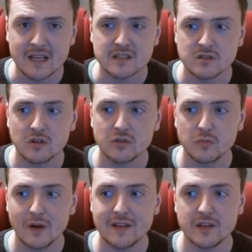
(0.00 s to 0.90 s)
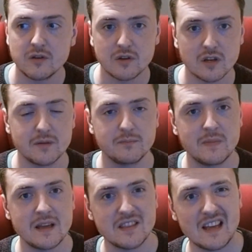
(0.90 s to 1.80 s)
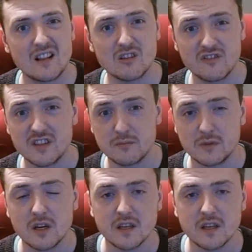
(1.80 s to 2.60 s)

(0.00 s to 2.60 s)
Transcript: it's not the way that you're going to make the algorithm like